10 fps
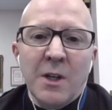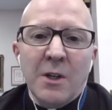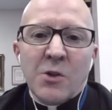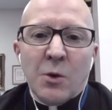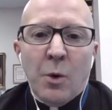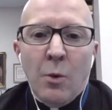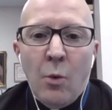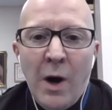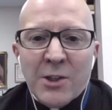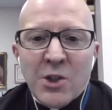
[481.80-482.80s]
So we're
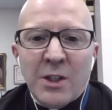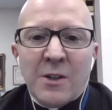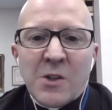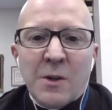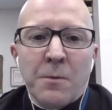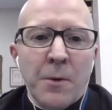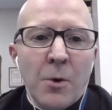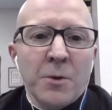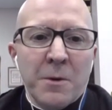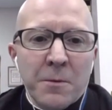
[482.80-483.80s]
watching this
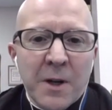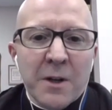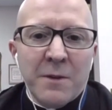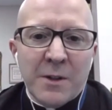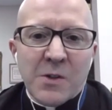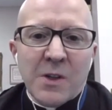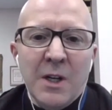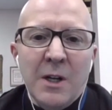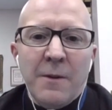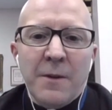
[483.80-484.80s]
unfold in front of us,
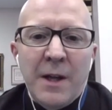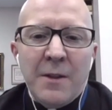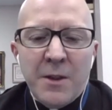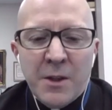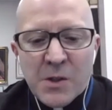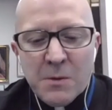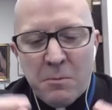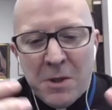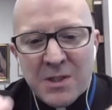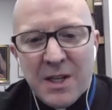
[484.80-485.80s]
that this
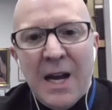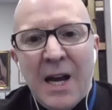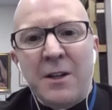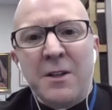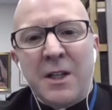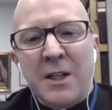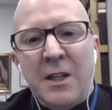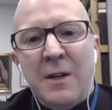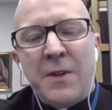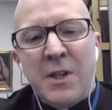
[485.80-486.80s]
mentality
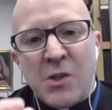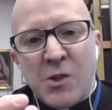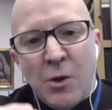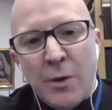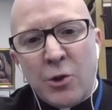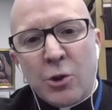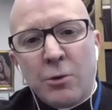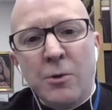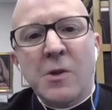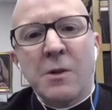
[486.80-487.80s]
is so
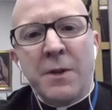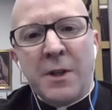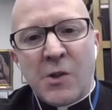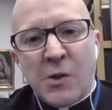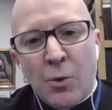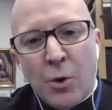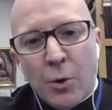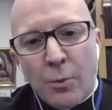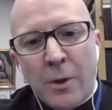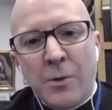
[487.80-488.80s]
intrusive and it's so
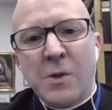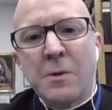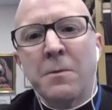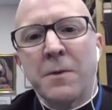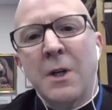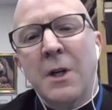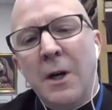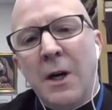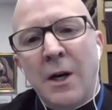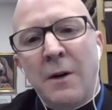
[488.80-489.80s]
corrosive.
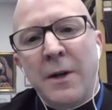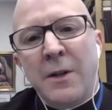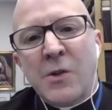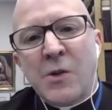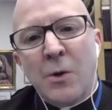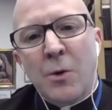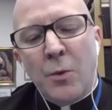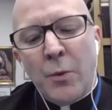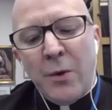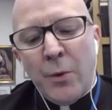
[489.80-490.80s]
And so
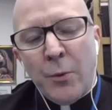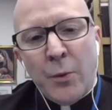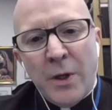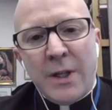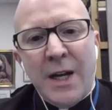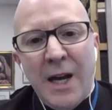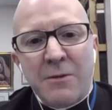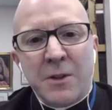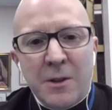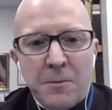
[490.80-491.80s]
we really have
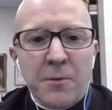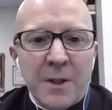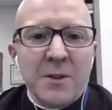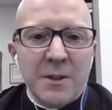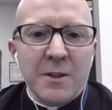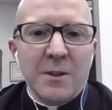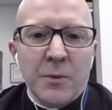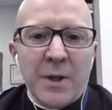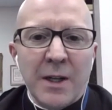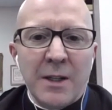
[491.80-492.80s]
to confront it.
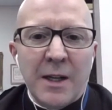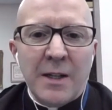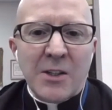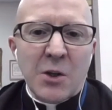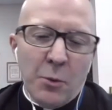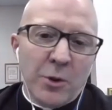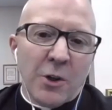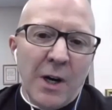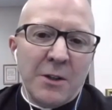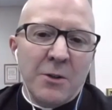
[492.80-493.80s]
And that's what we're
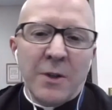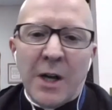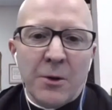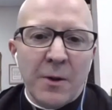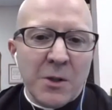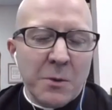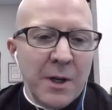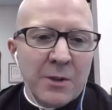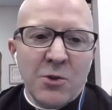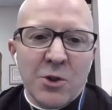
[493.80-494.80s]
trying to do. And I know that's what
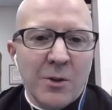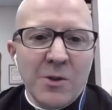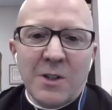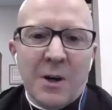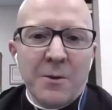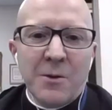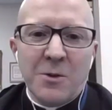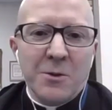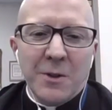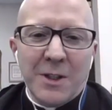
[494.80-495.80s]
Dr. Jones and others are
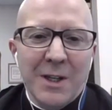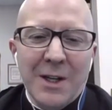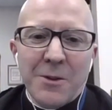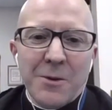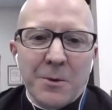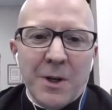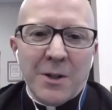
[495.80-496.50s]
doing through,